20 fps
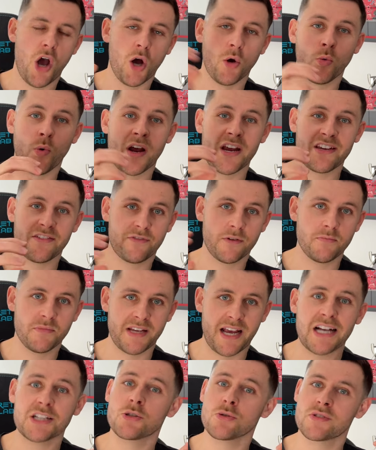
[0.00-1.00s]
away from
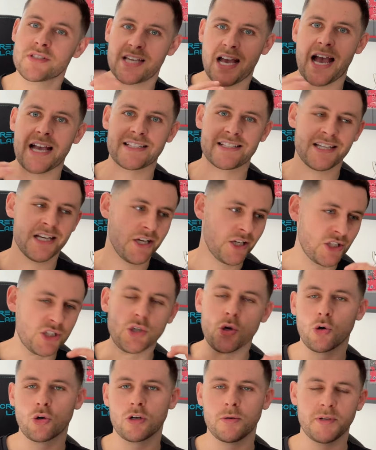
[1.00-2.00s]
the actual task
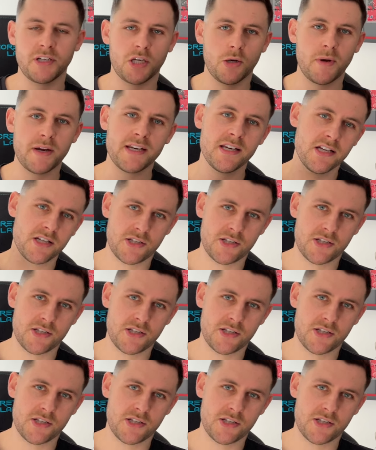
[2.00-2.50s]
you're going to be doing.